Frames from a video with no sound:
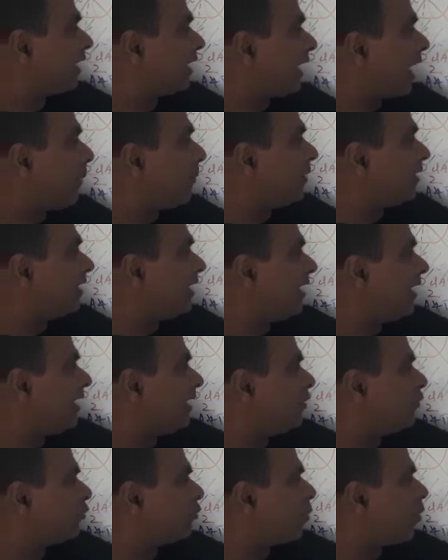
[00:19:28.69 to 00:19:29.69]
capital
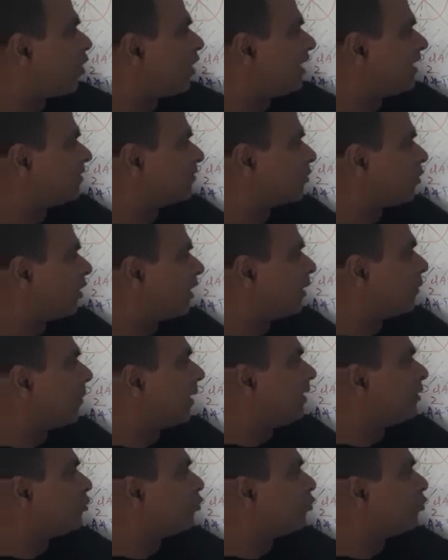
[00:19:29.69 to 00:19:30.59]
A into small a square by